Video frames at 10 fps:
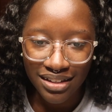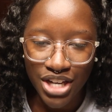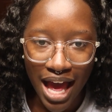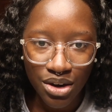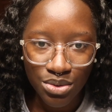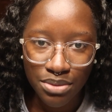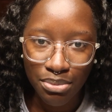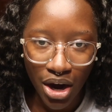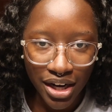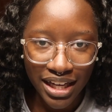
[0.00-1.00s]
Shadow was
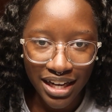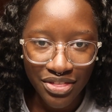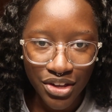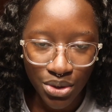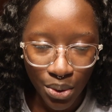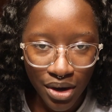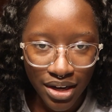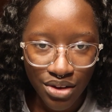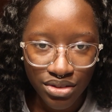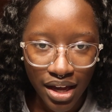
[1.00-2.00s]
barking at the door
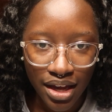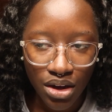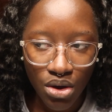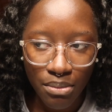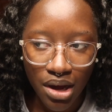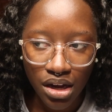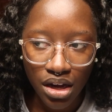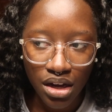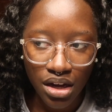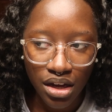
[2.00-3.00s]
and I was like, oh my
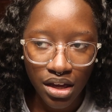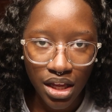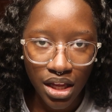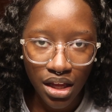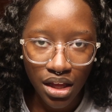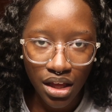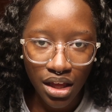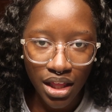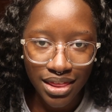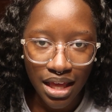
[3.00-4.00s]
God,
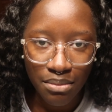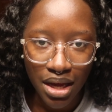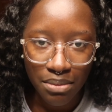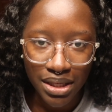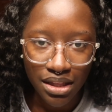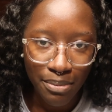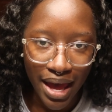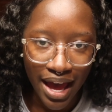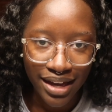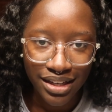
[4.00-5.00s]
that might be the
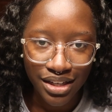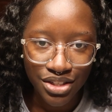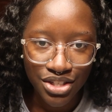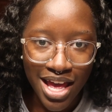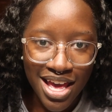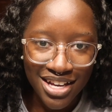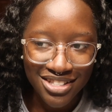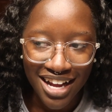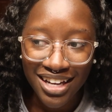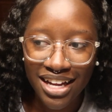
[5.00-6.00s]
package.
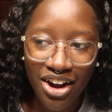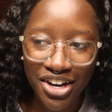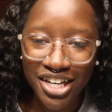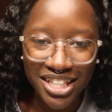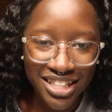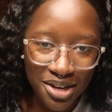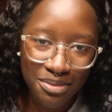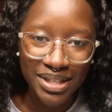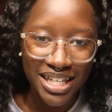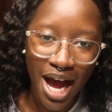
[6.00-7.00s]
So I like hurried
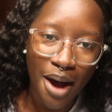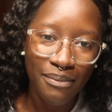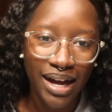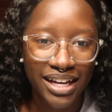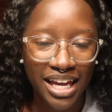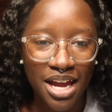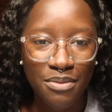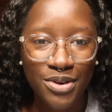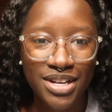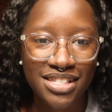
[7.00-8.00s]
up and got my
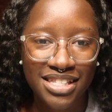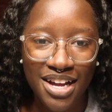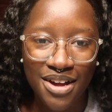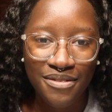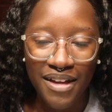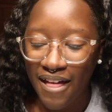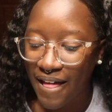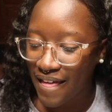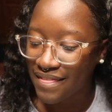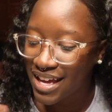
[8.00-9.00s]
camera and stuff
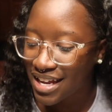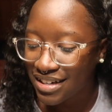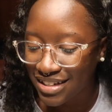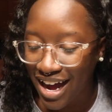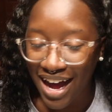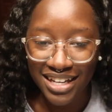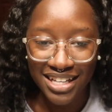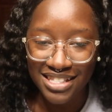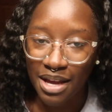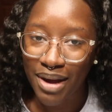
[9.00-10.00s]
and then got
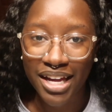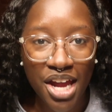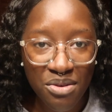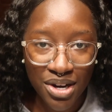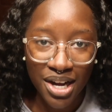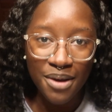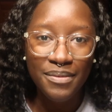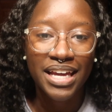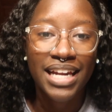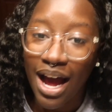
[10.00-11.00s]
it, set my camera
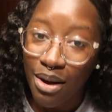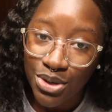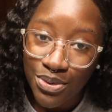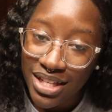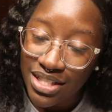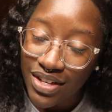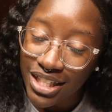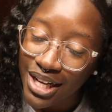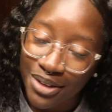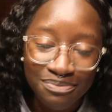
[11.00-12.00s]
up and now I'm doing this
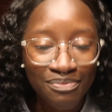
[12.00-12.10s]
video.